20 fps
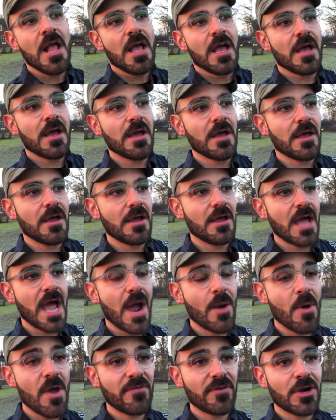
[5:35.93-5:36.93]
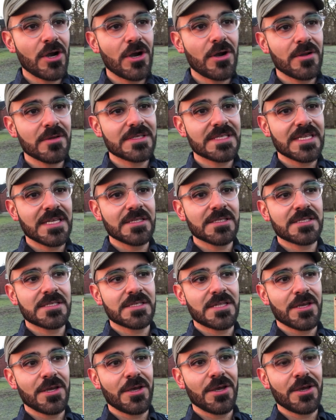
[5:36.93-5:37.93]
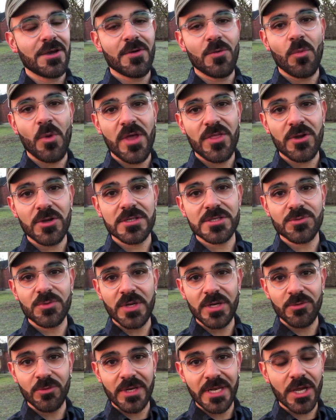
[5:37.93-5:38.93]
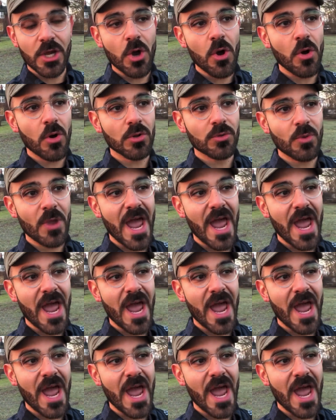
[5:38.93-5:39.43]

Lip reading: However, since the weather is really cold,